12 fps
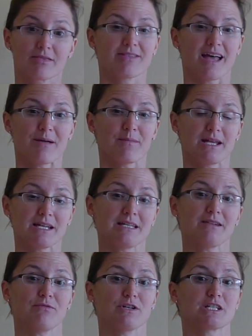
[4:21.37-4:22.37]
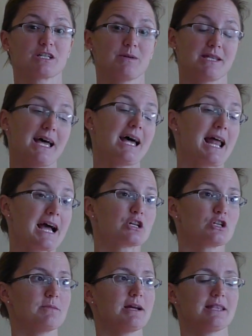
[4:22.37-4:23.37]
That made a difference to me. That
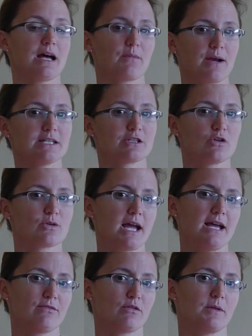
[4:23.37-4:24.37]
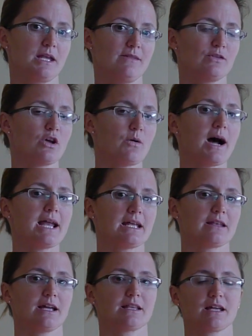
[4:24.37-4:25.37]
actually made that race okay for me, even though I
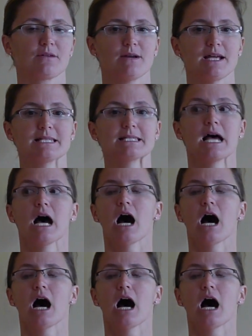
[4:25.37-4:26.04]
didn't like that race.